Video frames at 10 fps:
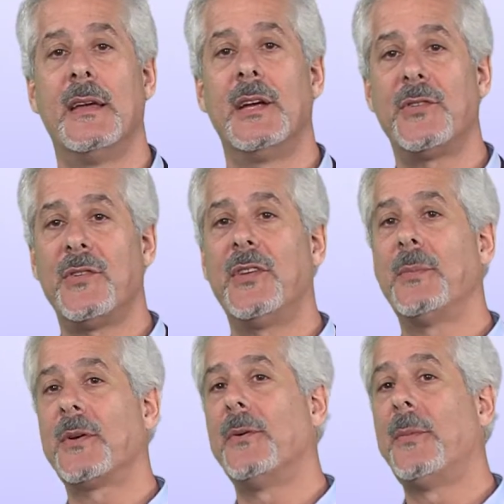Here's a
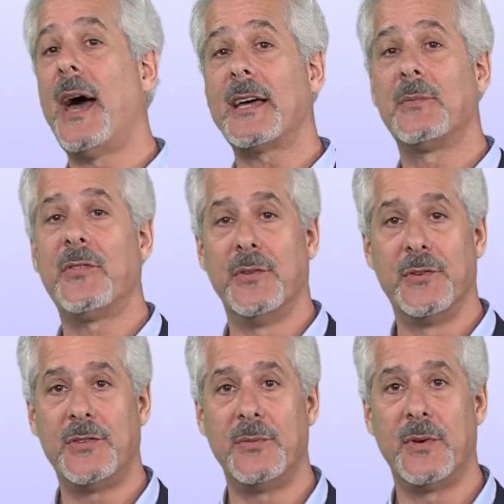typical backup
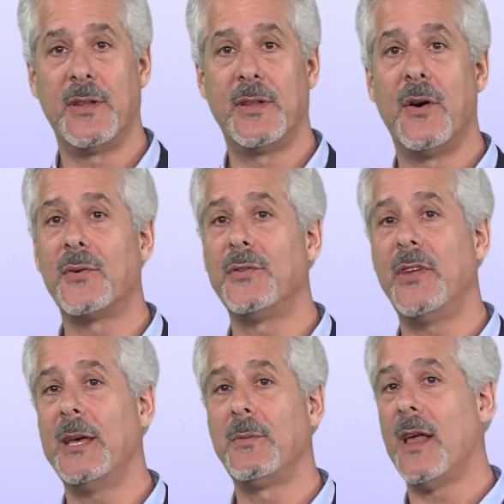solution with a local
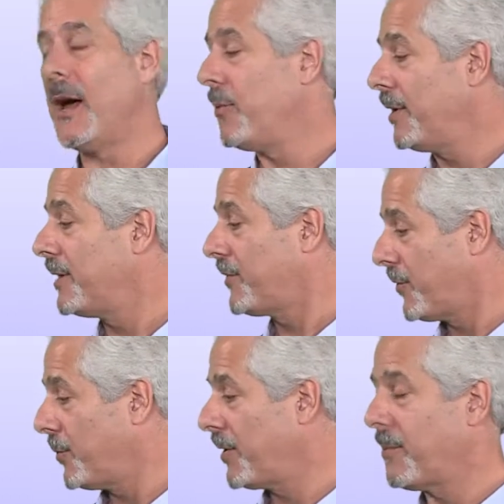tape library to
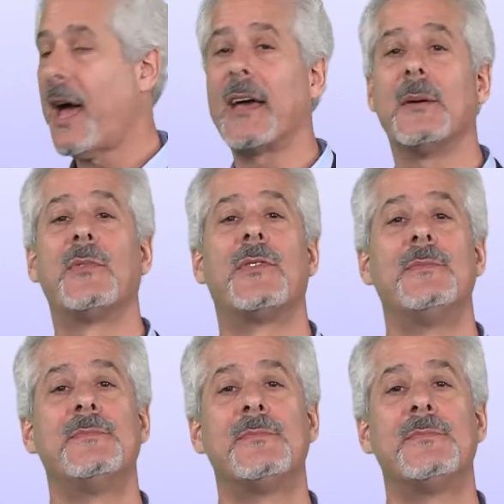store the backups.